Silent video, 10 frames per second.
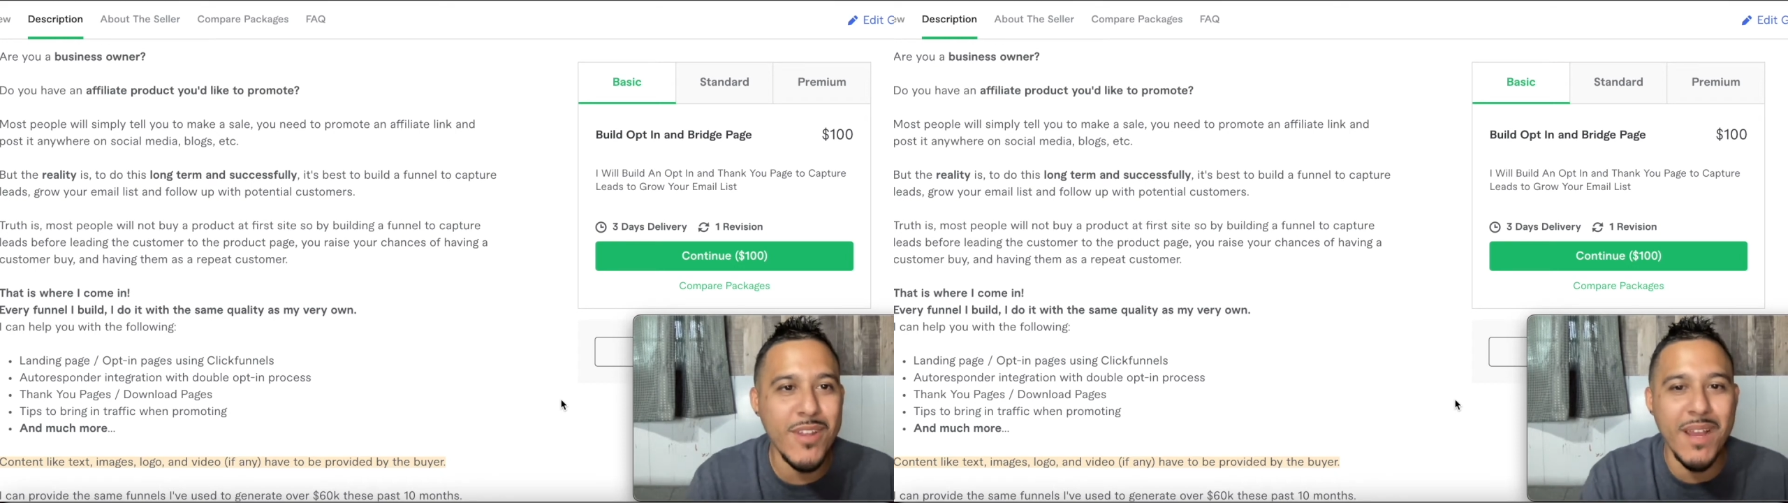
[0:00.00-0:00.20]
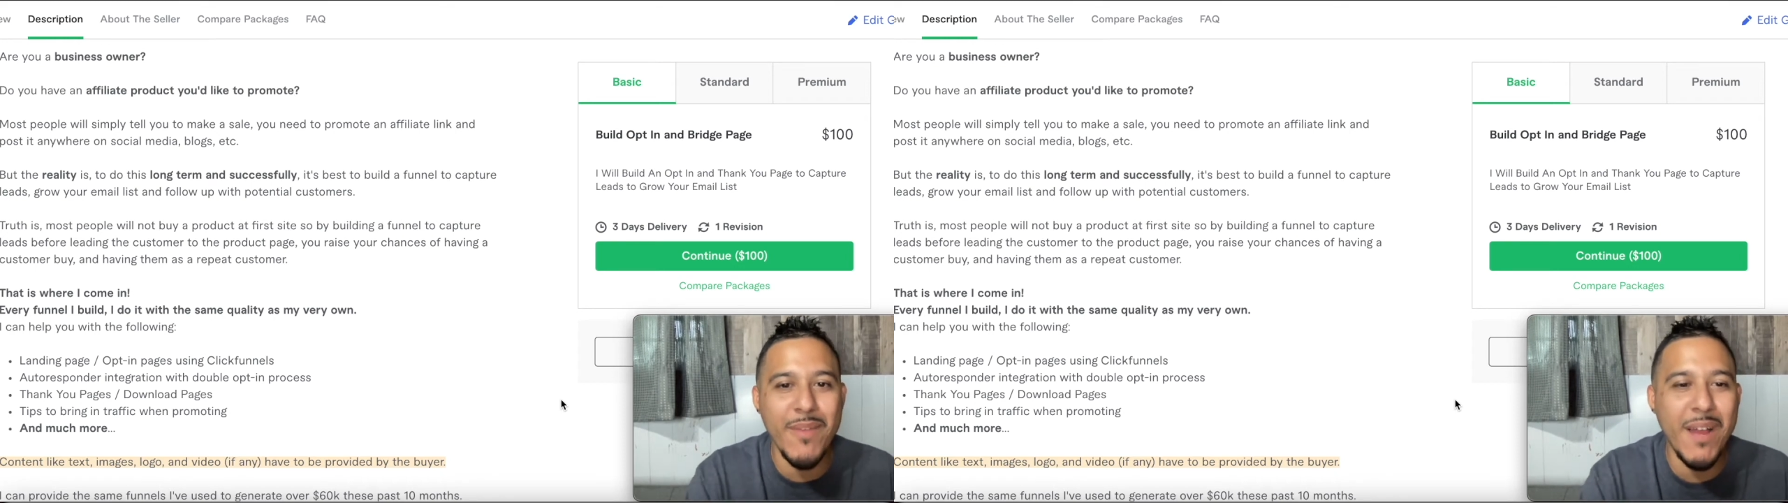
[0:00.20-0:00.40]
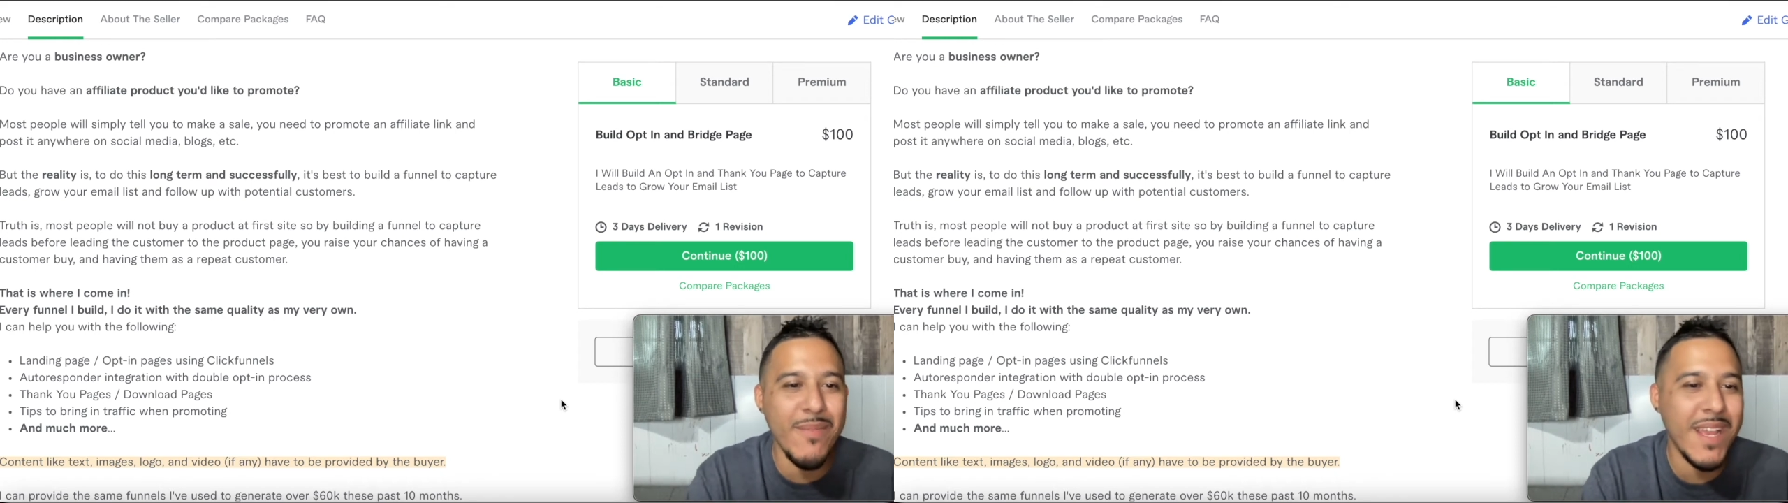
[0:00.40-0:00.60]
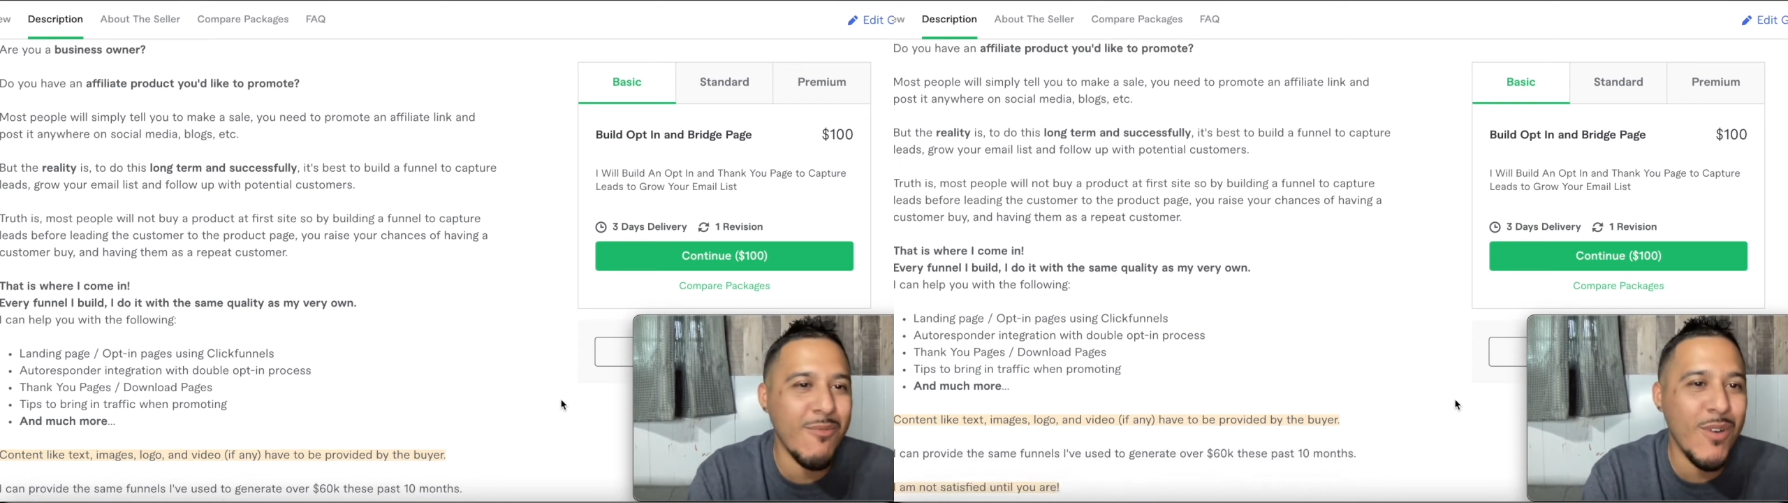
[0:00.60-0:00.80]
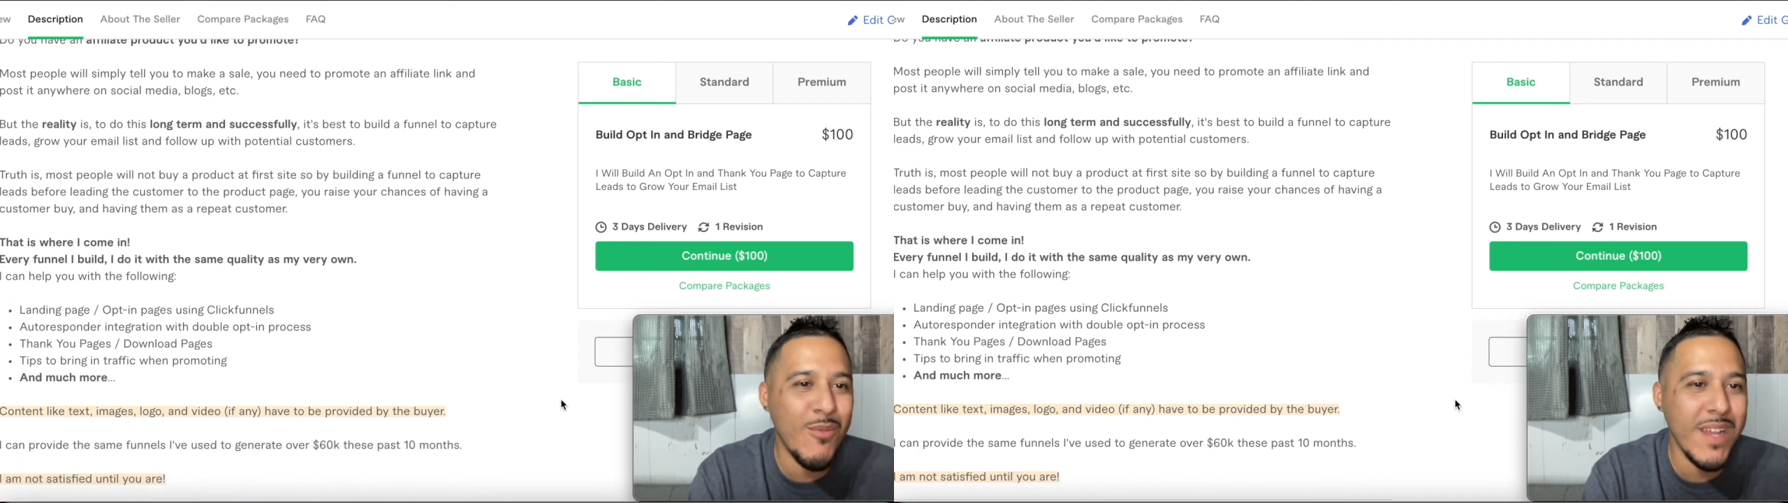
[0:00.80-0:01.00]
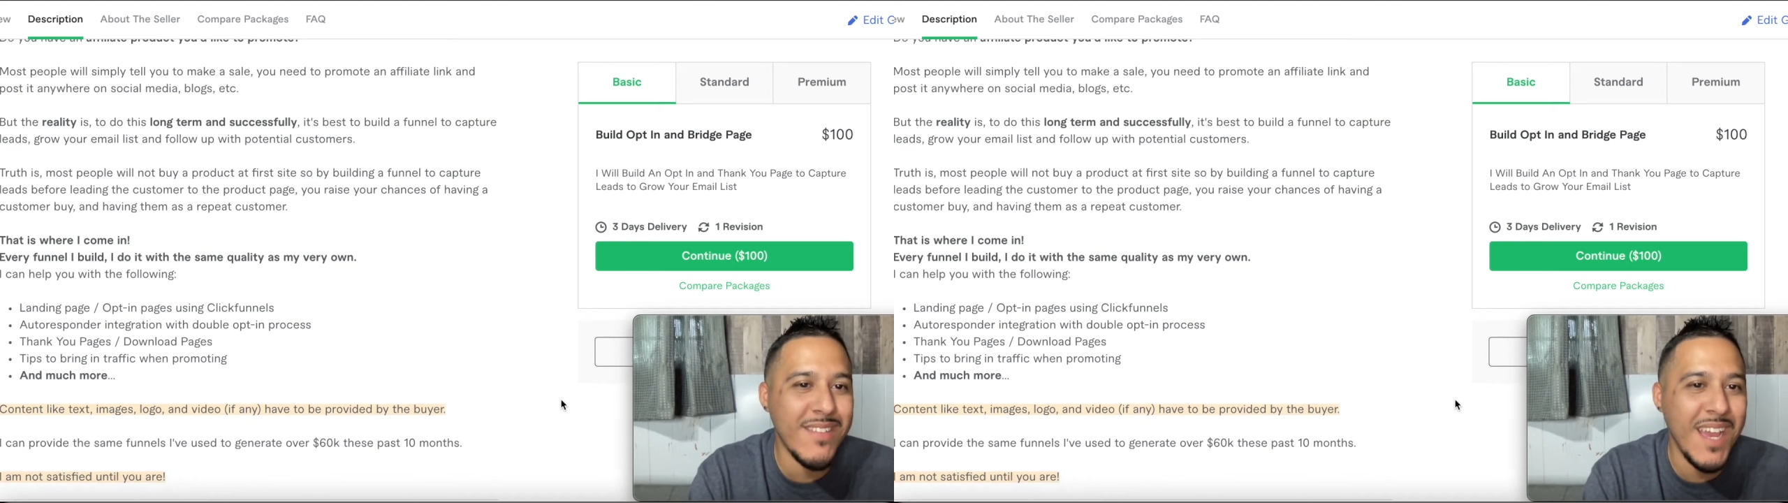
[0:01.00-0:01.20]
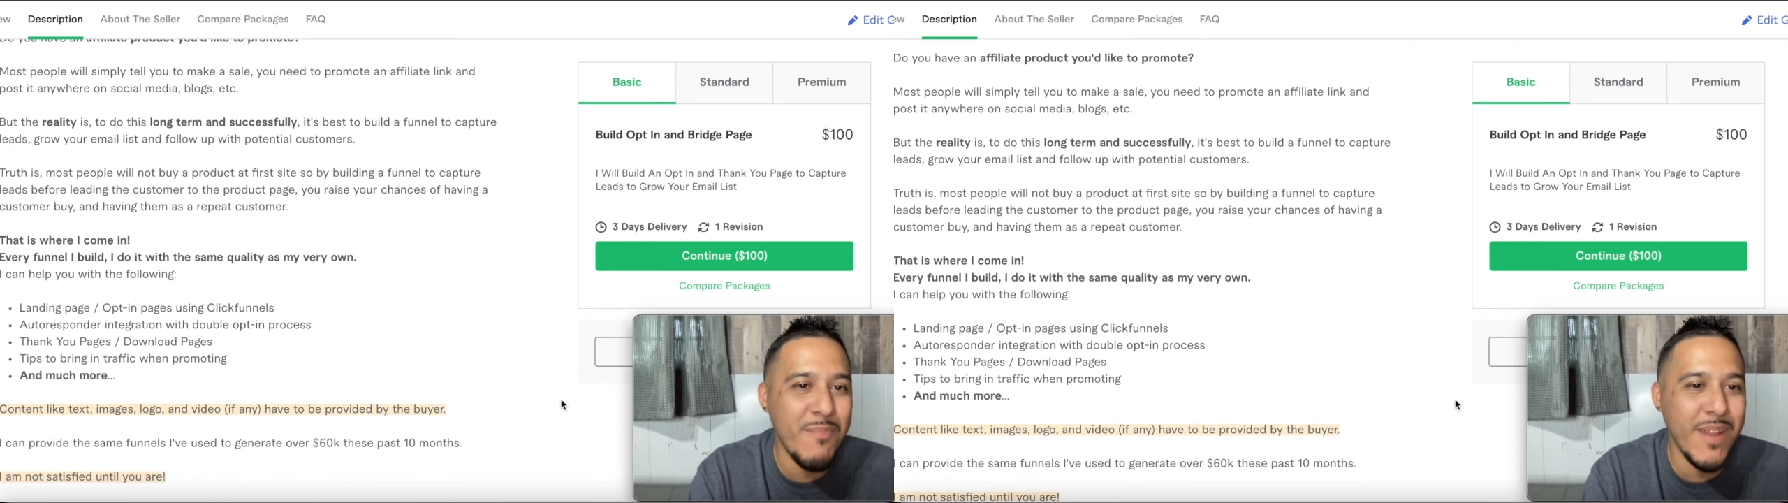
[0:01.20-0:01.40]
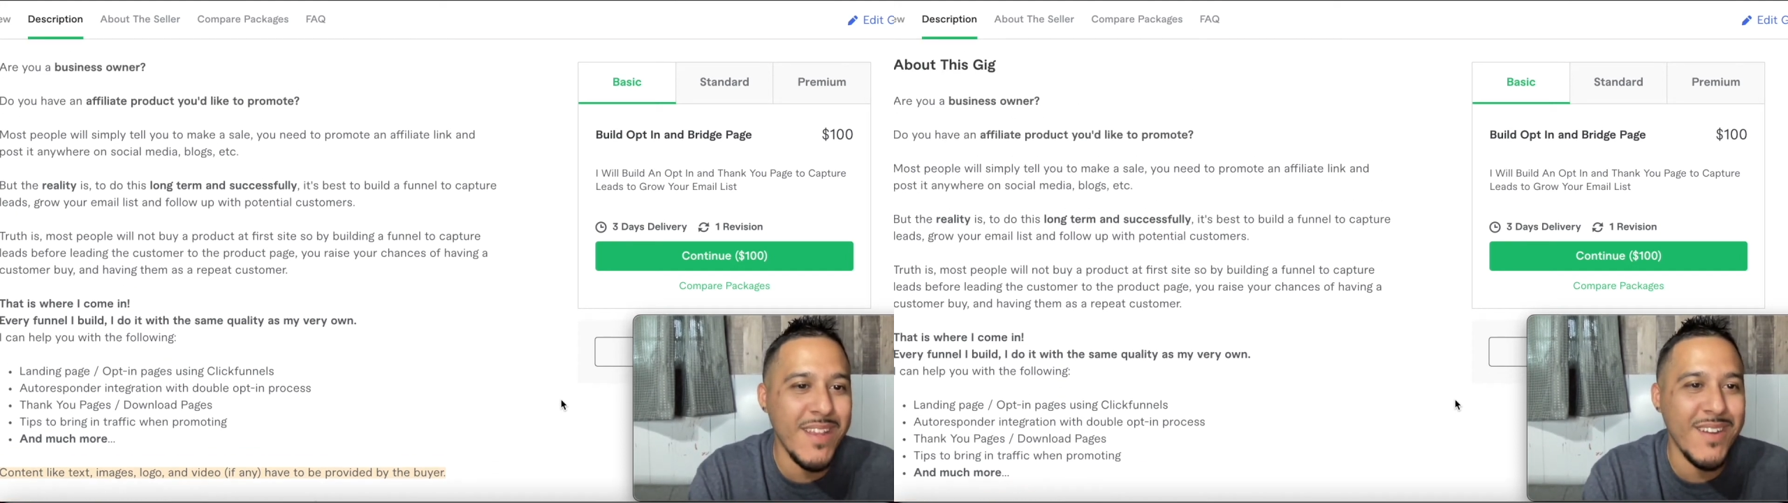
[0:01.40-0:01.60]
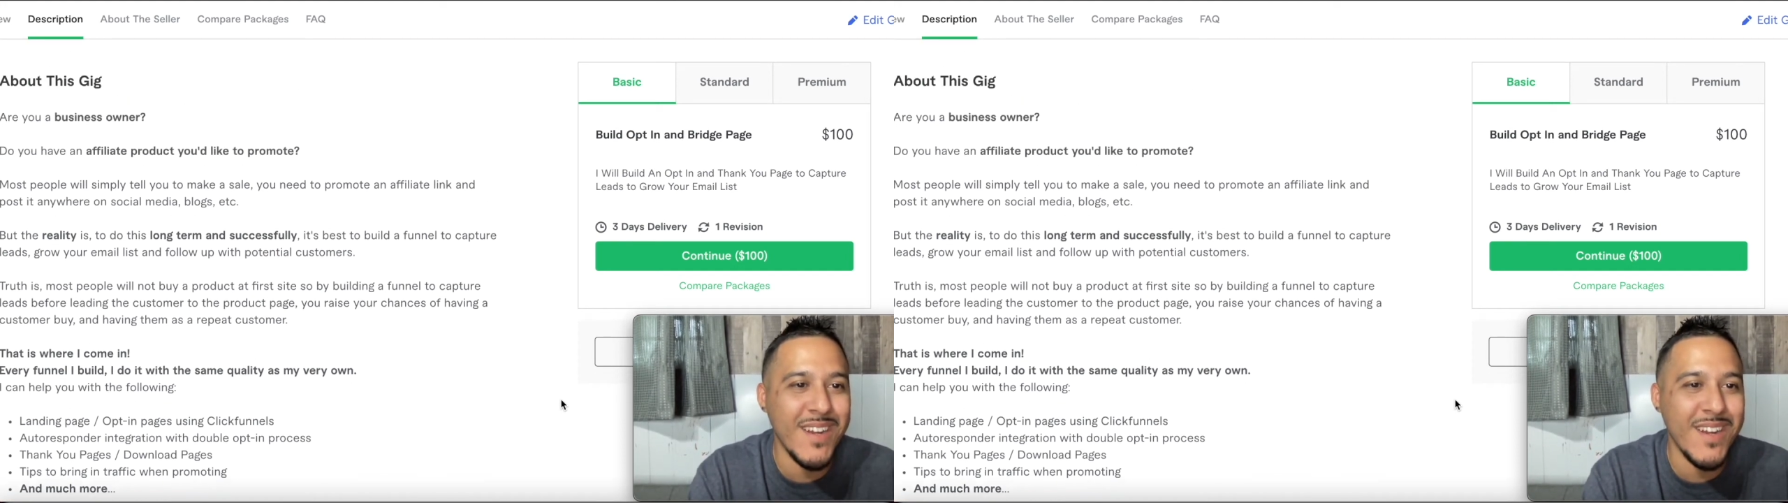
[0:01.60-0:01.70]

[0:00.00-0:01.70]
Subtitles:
I'm like, what do I type in here?